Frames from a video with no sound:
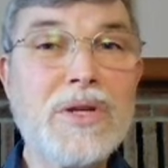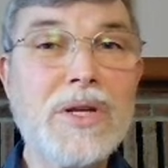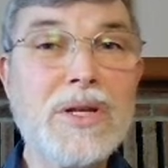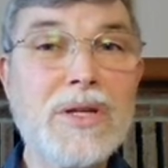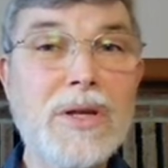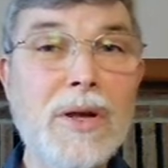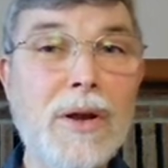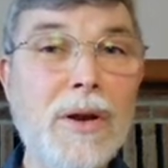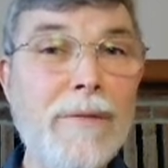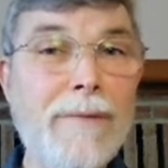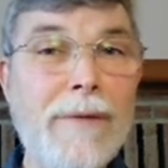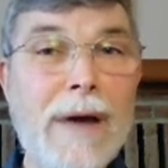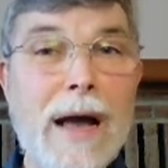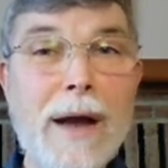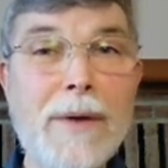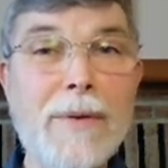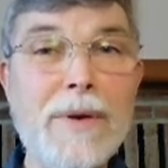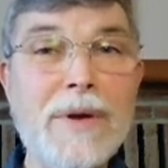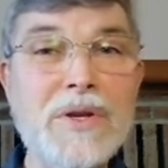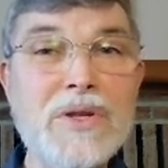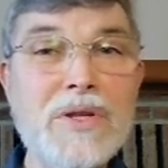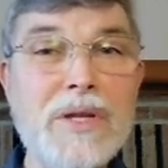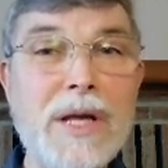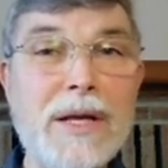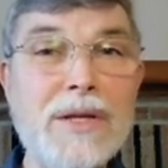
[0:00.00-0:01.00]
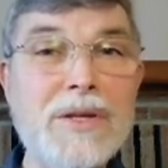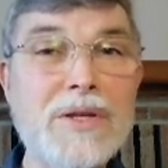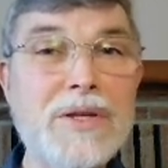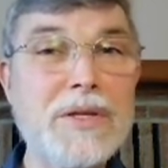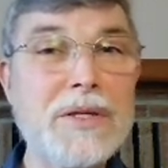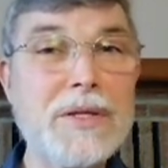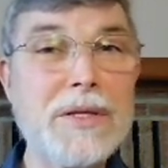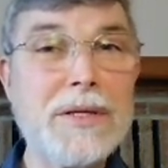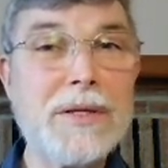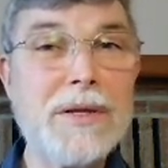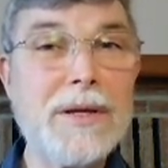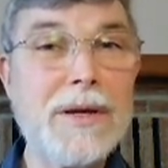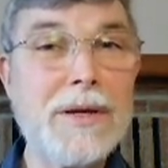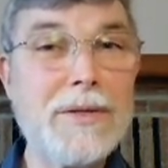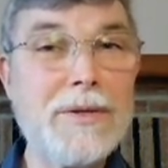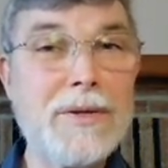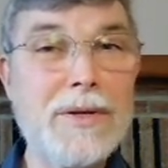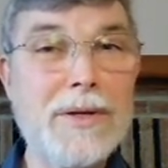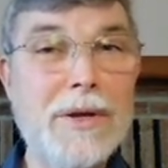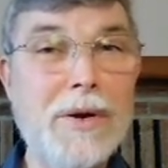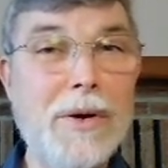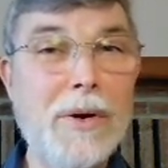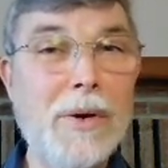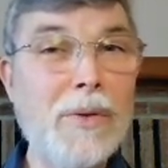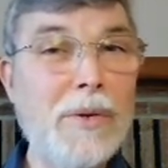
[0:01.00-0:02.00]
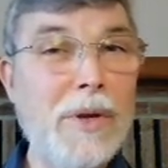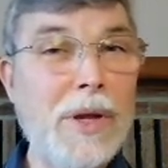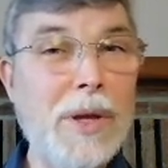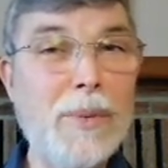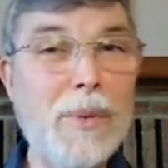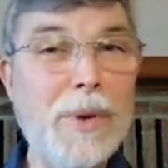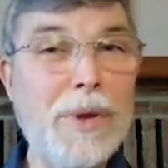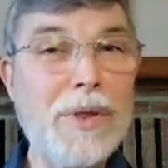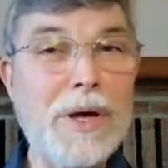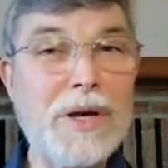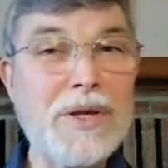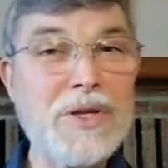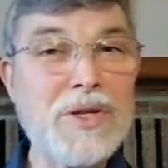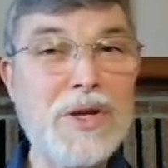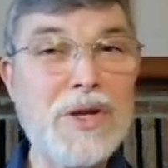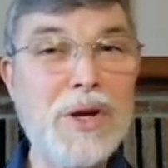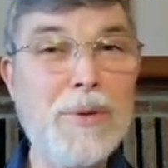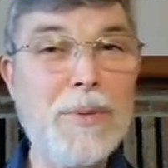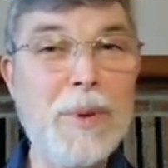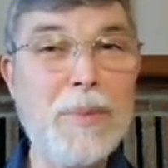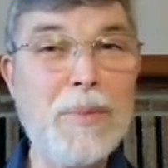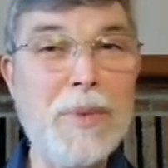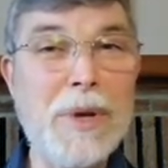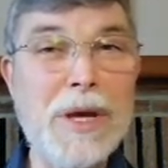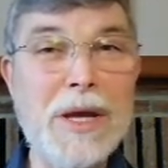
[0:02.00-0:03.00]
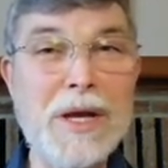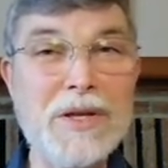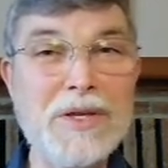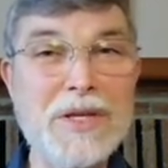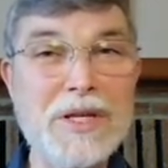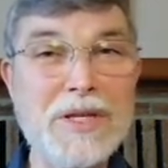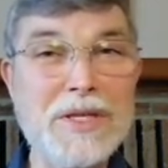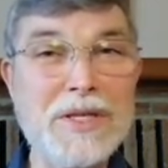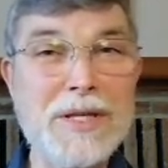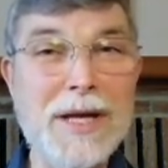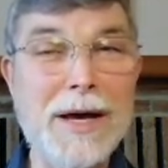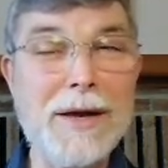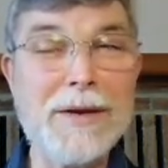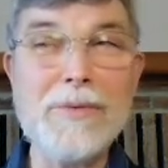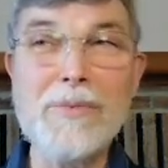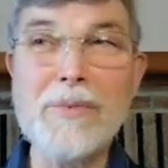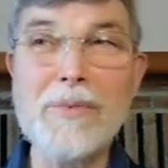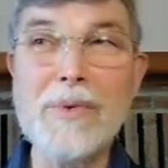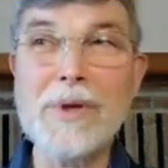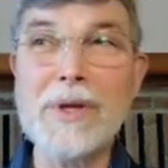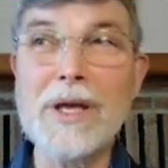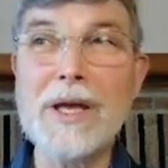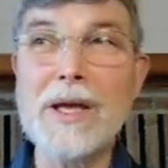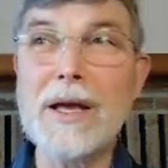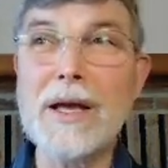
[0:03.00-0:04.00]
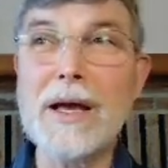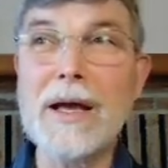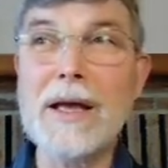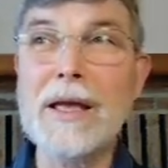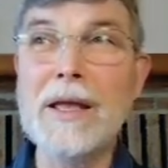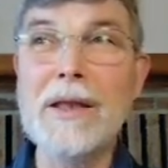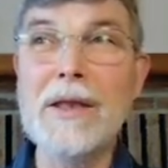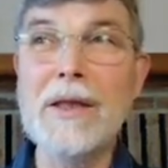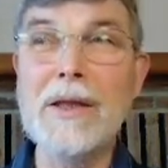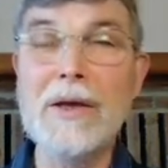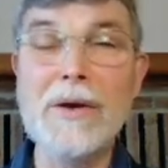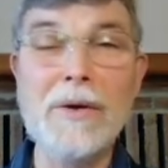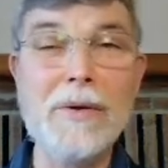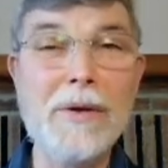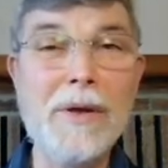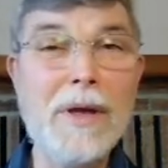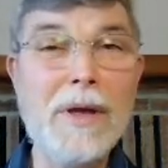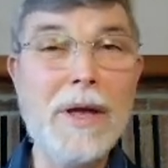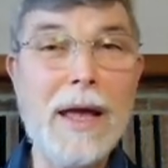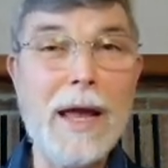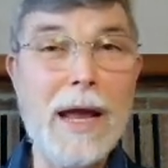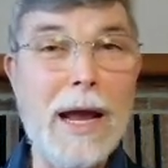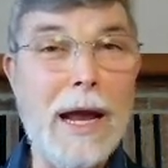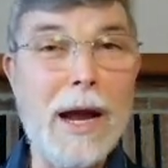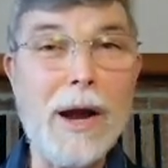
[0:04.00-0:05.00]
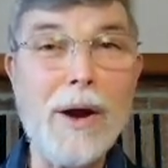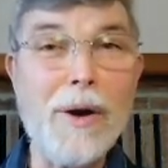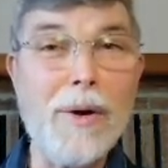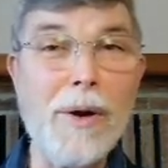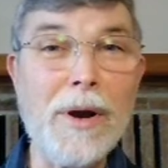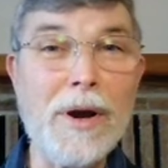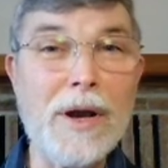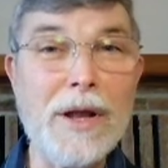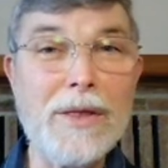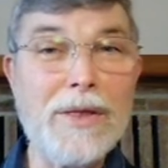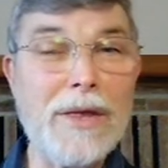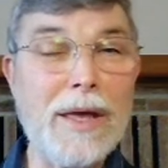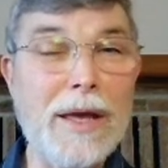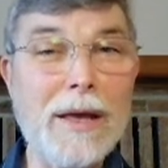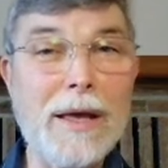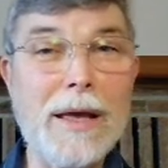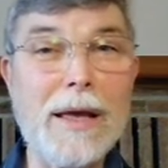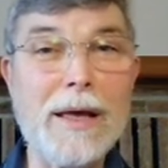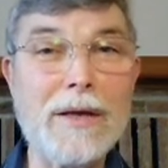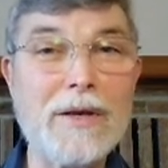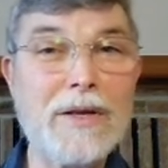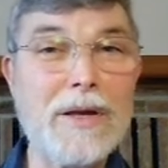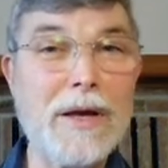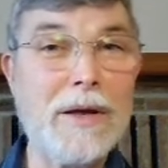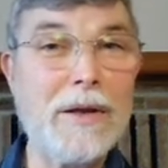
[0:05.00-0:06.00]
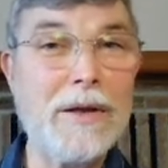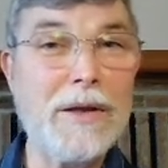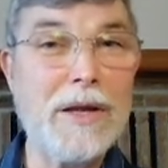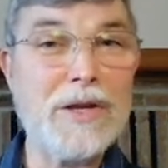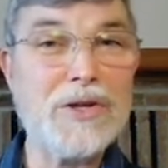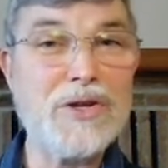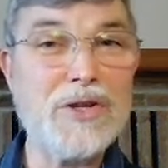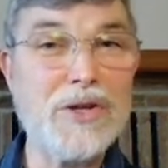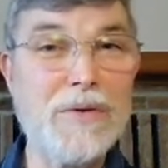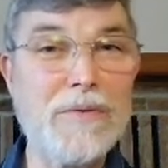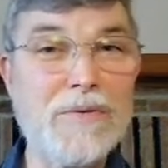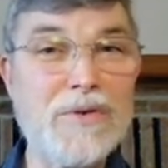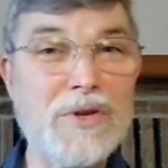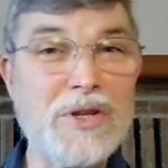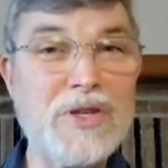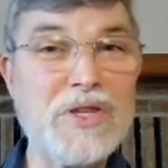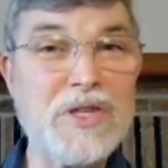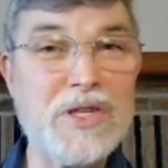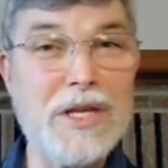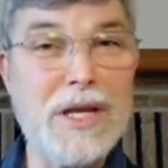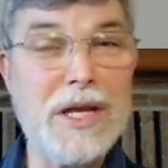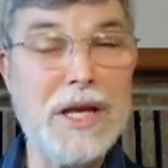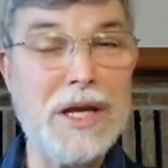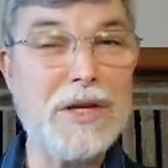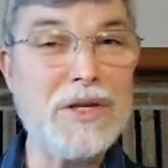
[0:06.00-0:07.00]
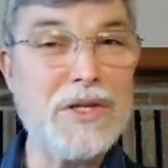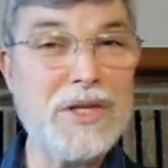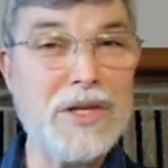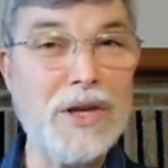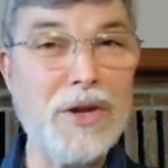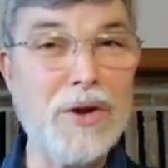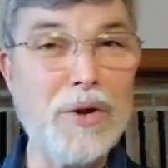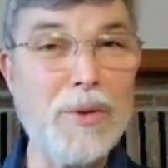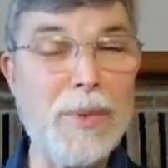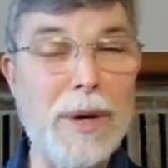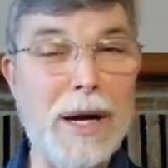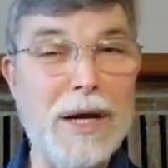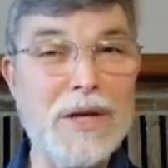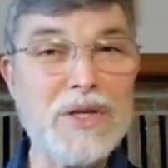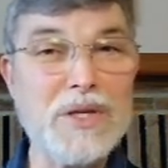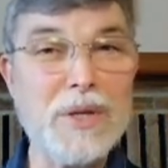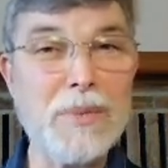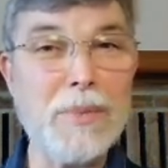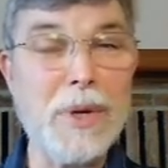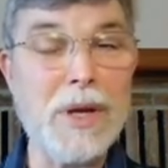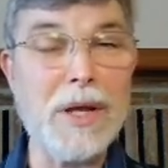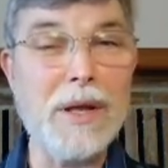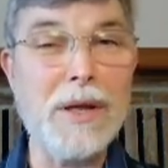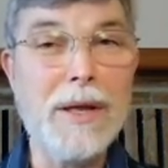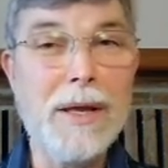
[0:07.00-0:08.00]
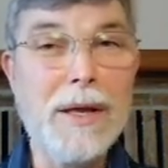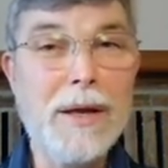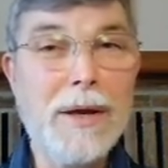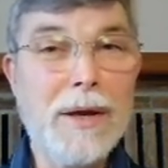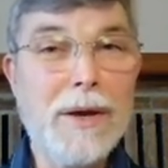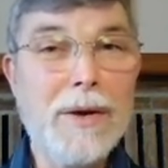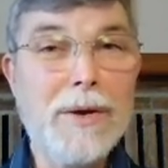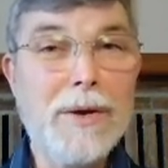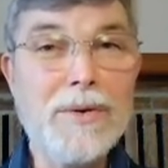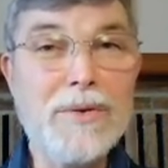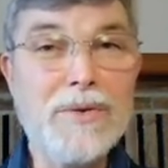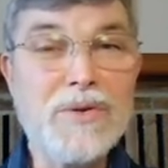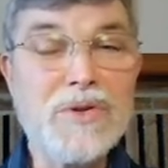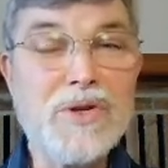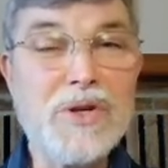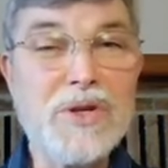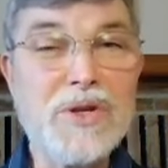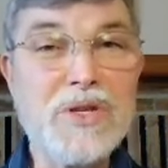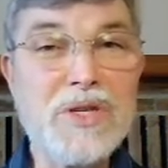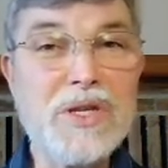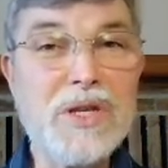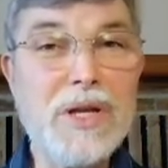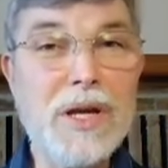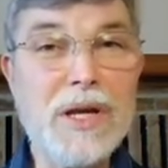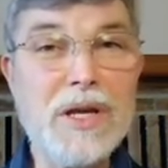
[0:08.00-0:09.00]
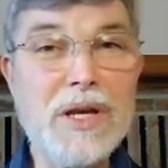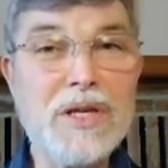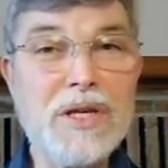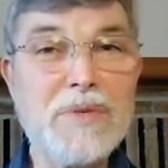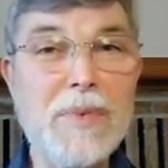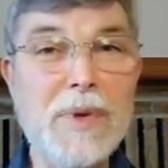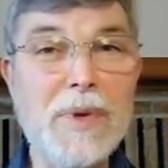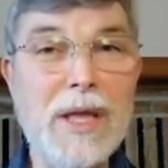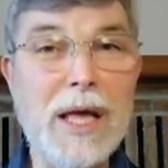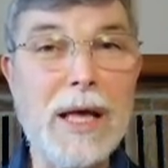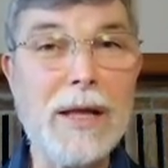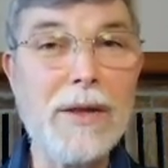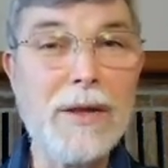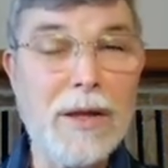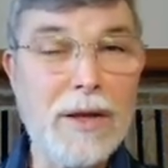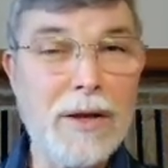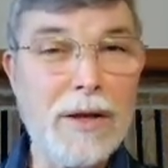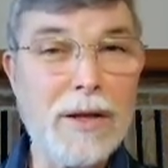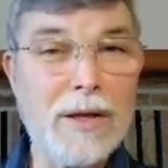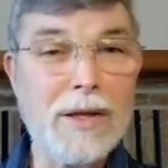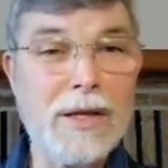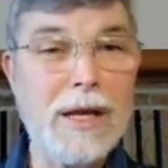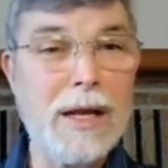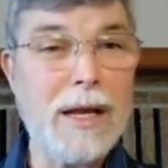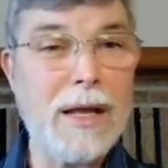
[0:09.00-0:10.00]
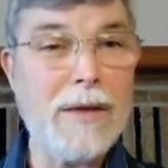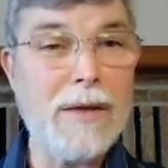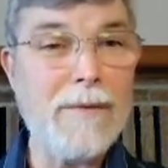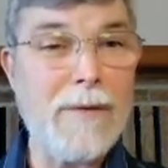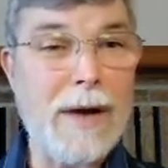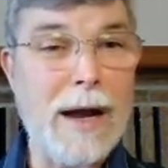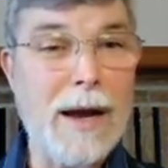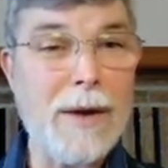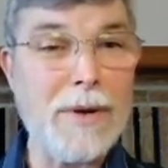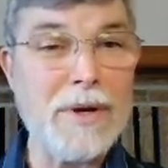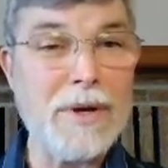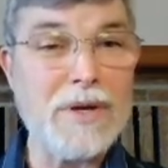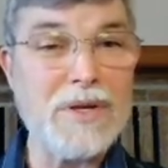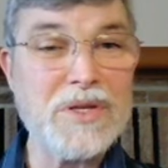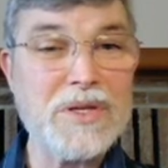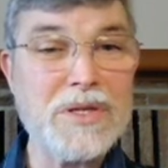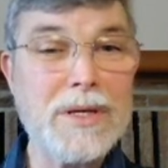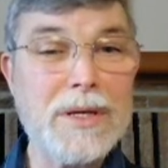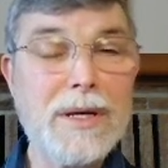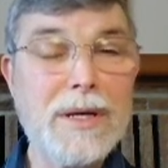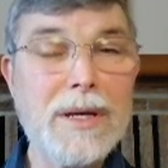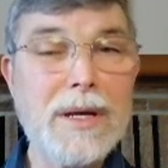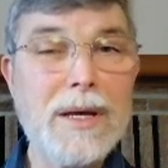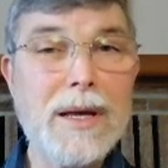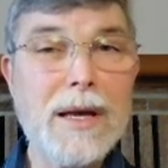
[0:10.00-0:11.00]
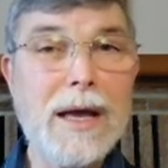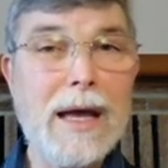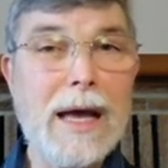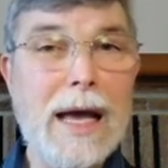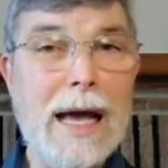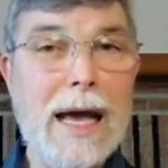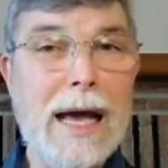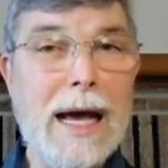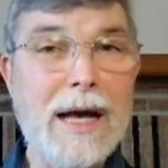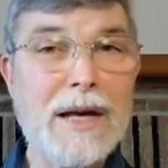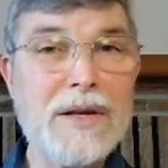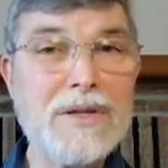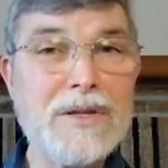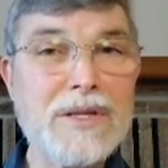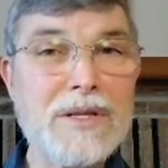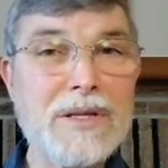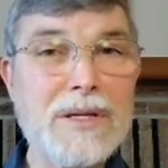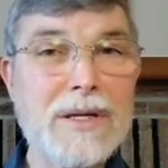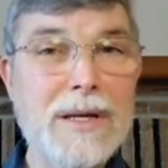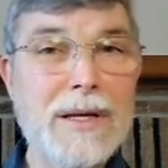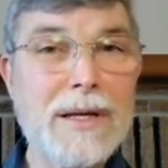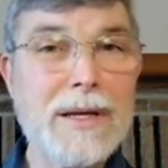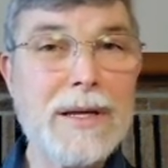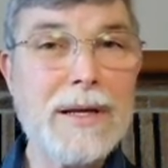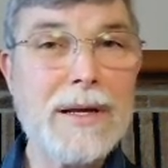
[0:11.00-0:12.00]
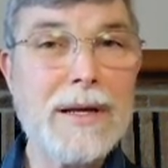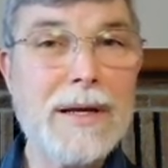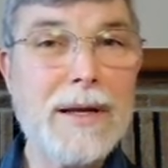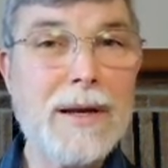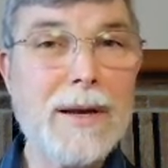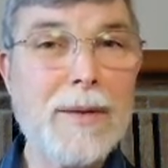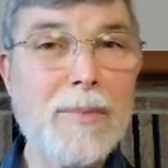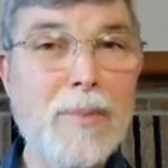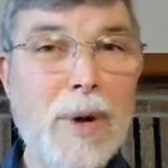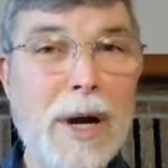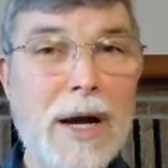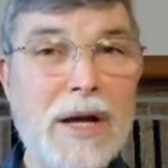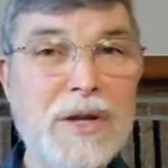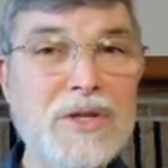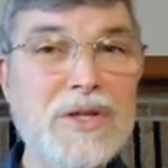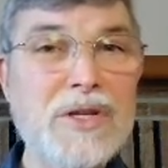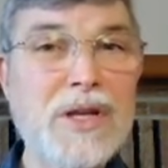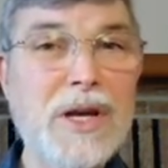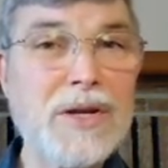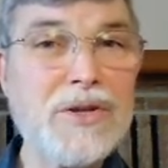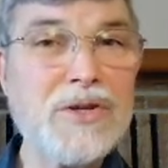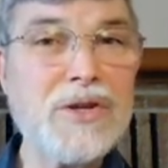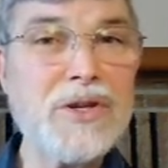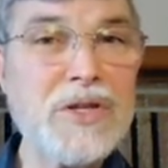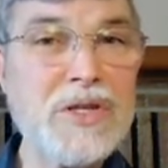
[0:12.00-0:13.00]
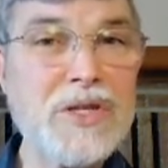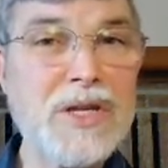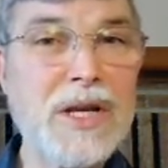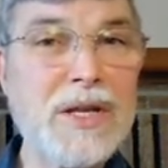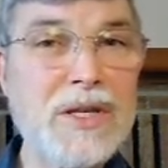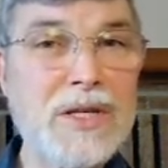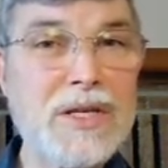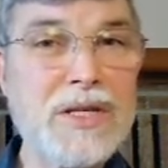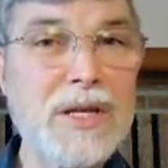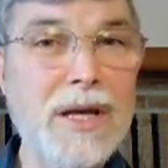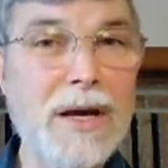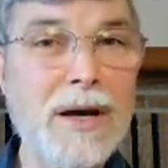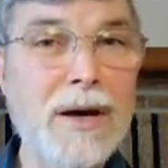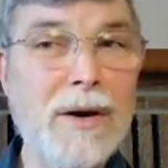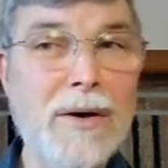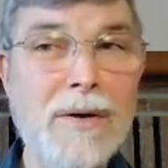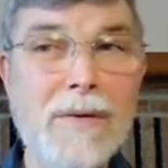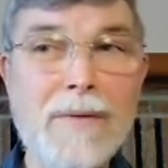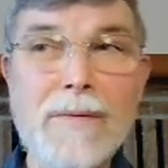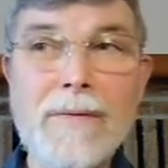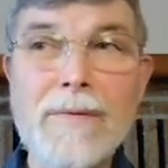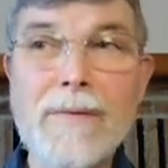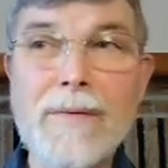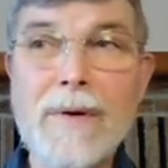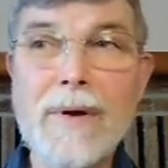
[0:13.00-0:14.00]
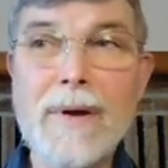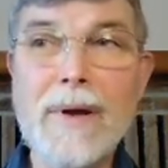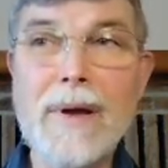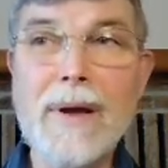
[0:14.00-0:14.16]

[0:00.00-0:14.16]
this little virus that's only with us human beings. It's not really in the air or anything, unless you've just sneezed and you're by somebody who's just sneezed. But that little teeny virus has brought such a sense of